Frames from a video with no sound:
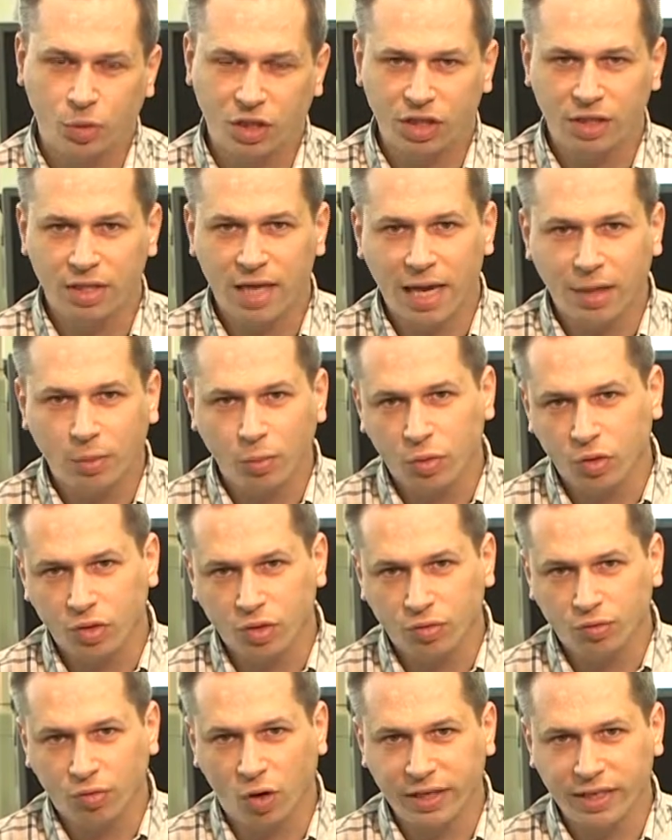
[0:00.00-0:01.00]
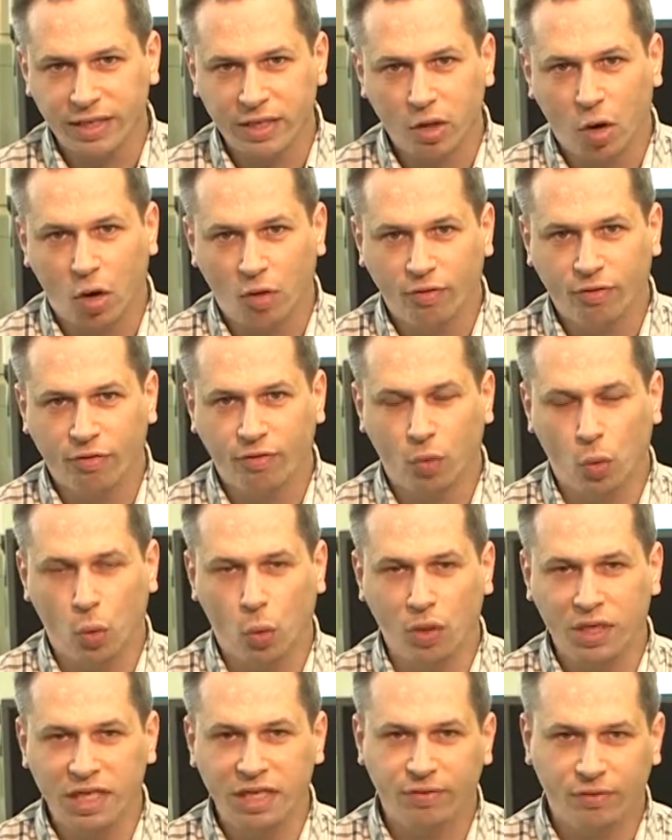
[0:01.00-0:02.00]
which then was writing off
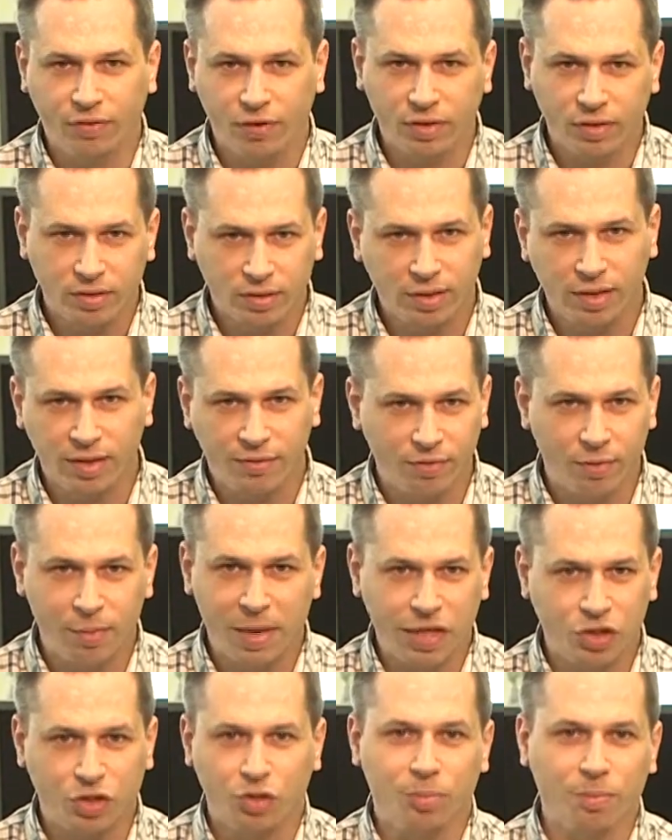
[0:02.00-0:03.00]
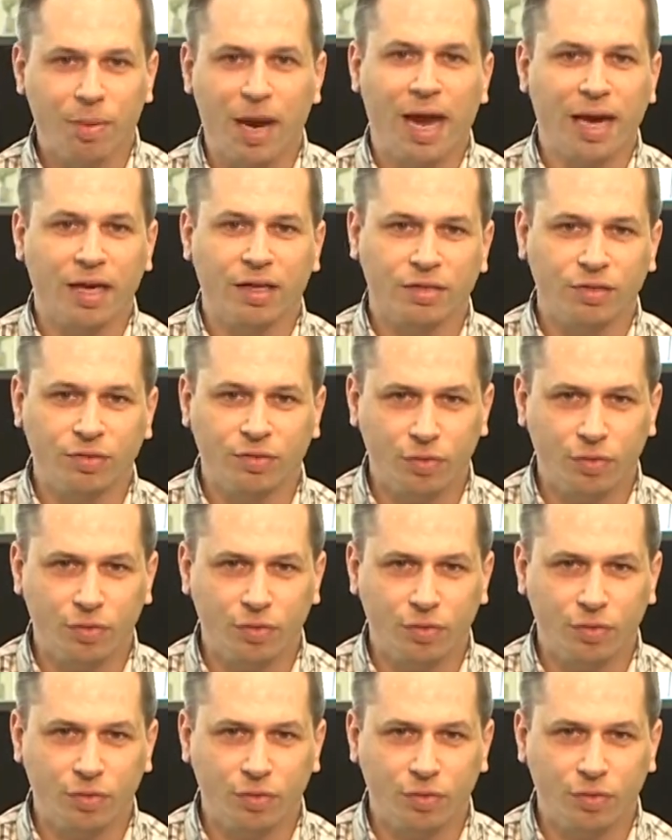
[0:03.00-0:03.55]
for leaflets and information packs